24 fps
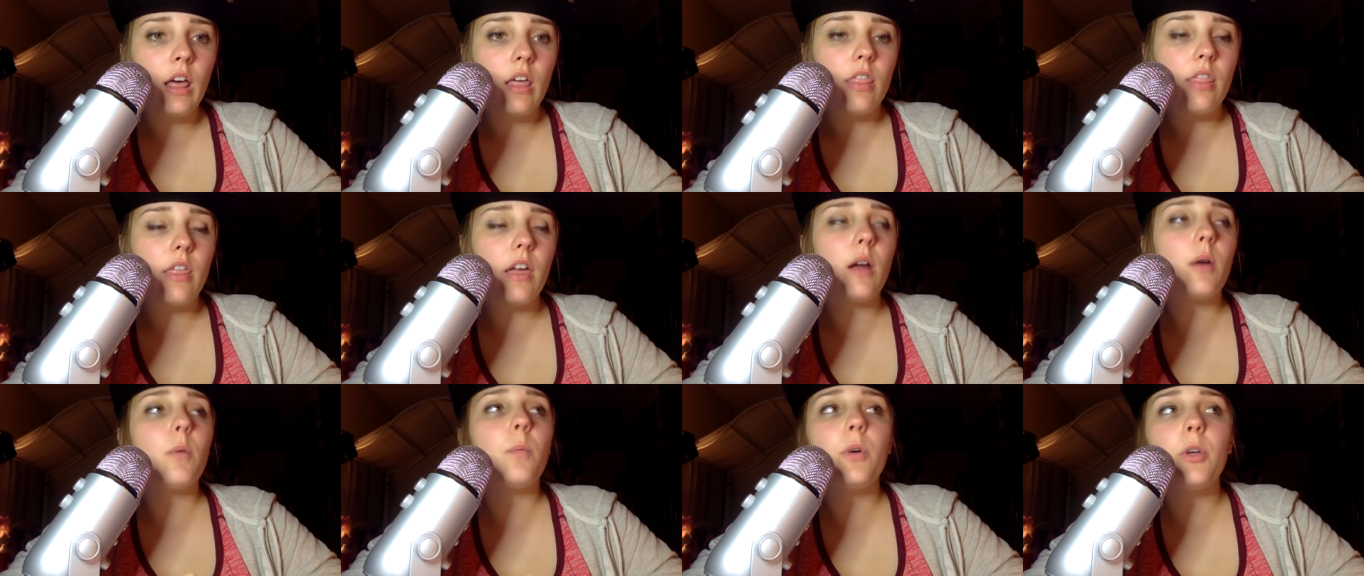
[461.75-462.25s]

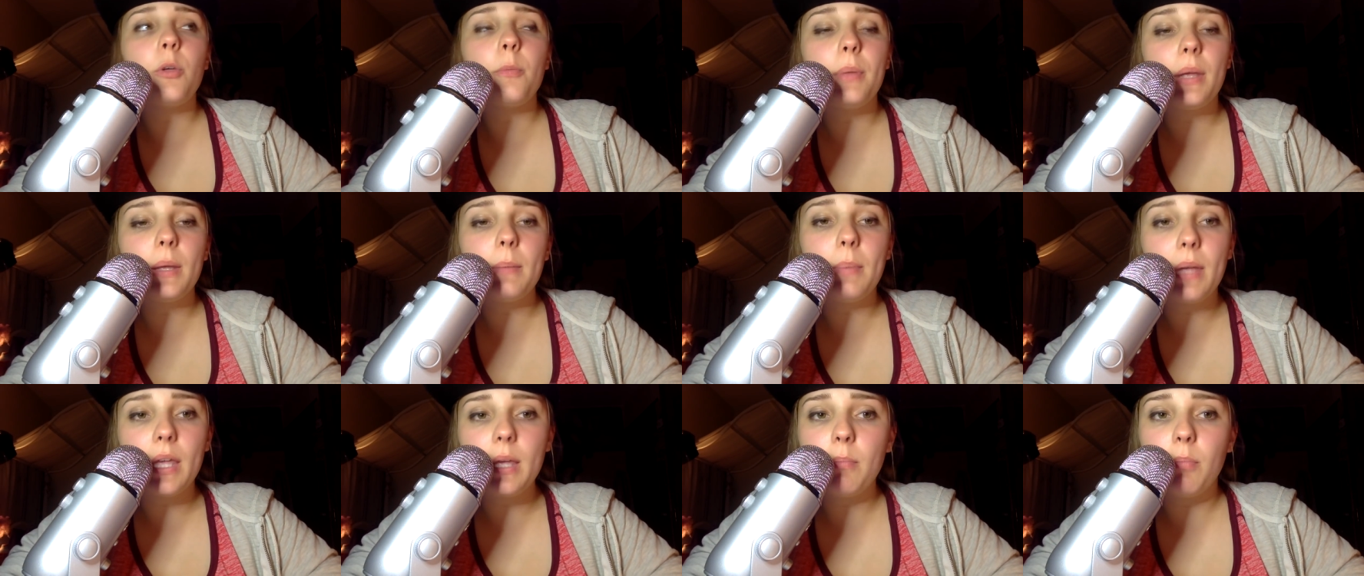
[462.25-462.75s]
there will
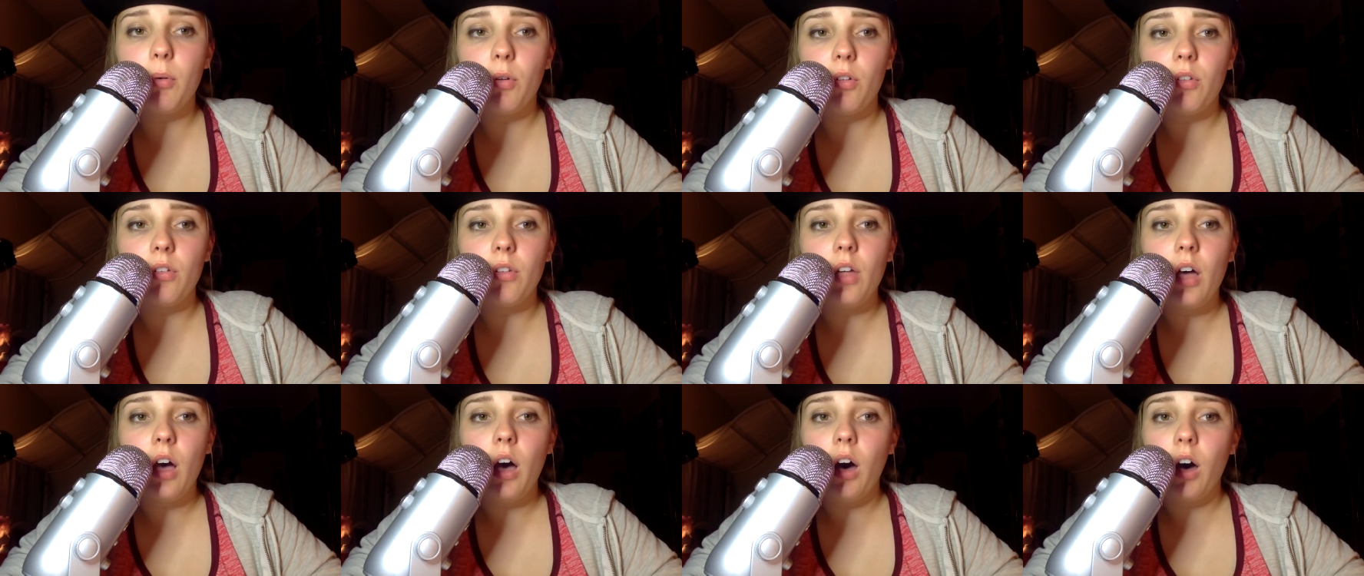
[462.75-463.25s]
be
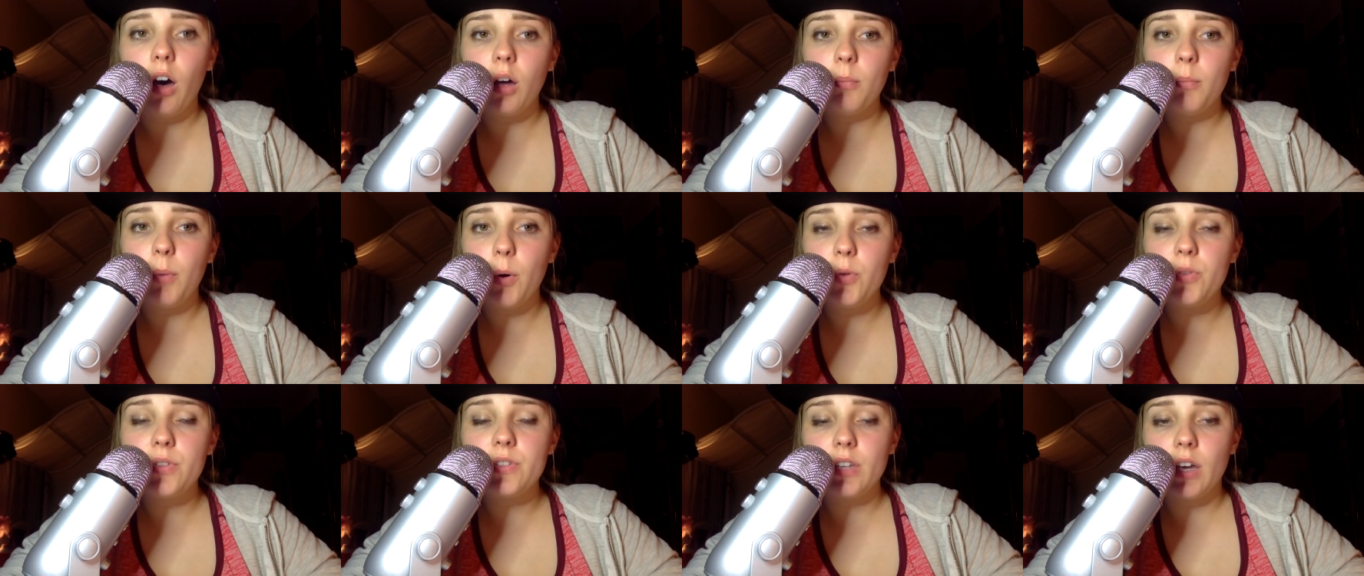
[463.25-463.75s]
people on
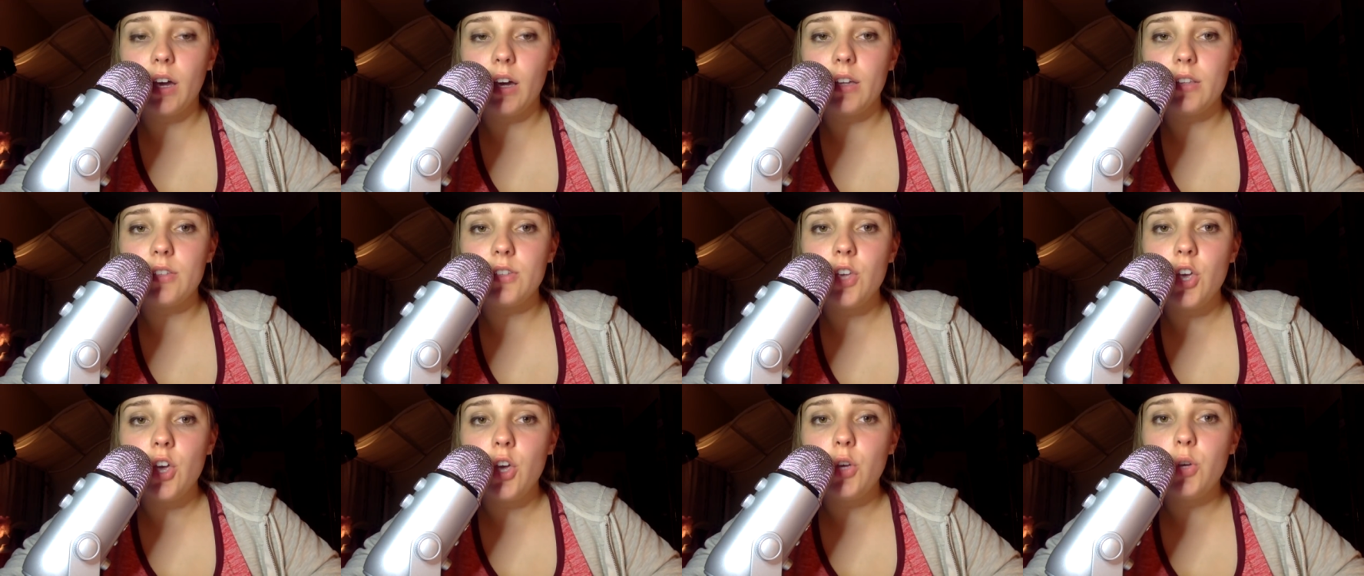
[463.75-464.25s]
both
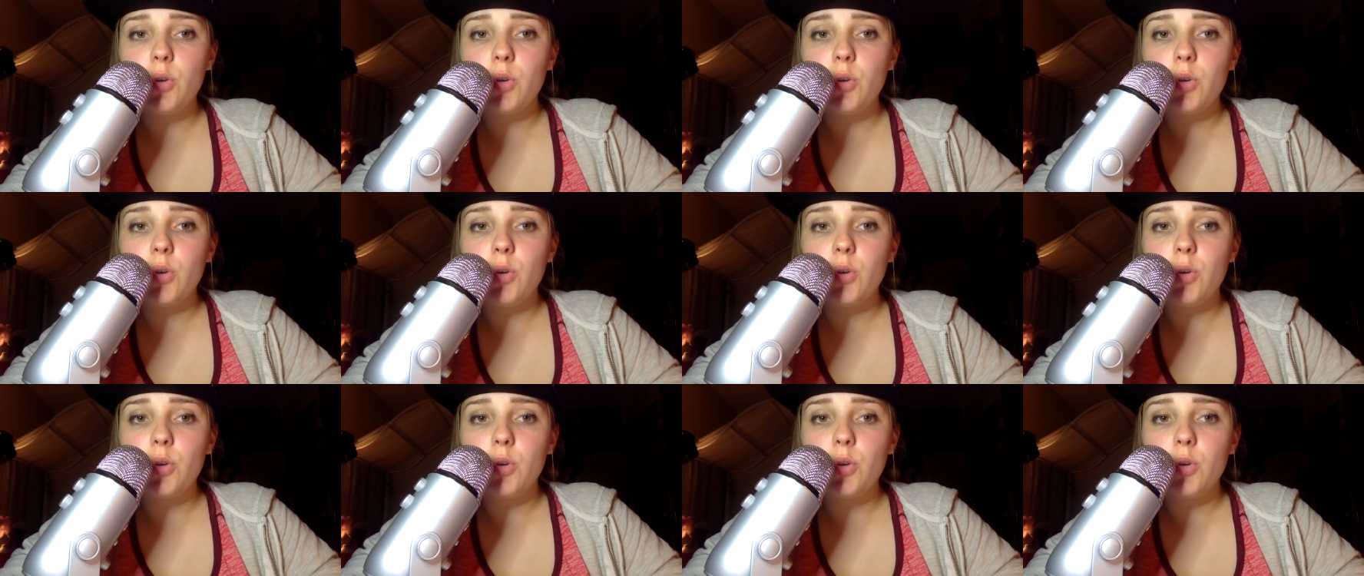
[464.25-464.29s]
sides